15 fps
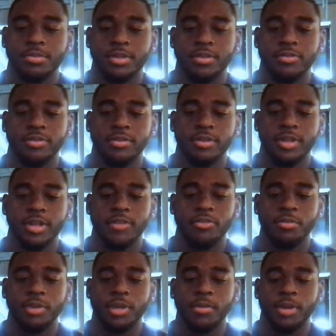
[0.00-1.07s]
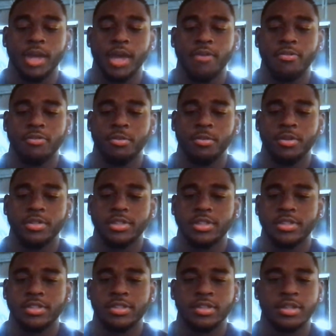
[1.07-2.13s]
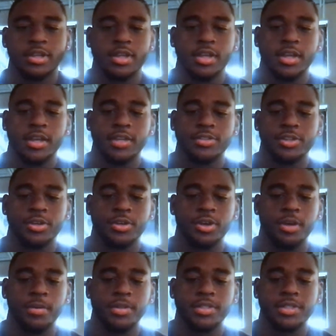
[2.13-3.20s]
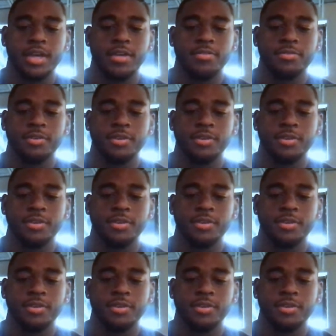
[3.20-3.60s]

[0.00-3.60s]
even, even be able to have a football season. And so I'm excited for